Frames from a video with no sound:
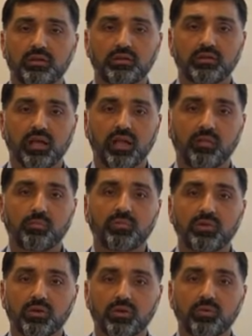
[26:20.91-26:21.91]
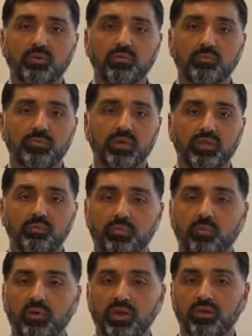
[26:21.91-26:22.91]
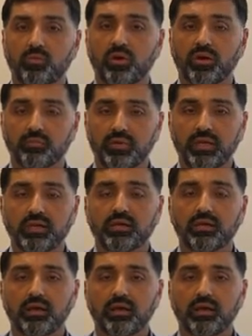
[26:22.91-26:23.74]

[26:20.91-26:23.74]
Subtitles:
to help you be the way you want to be.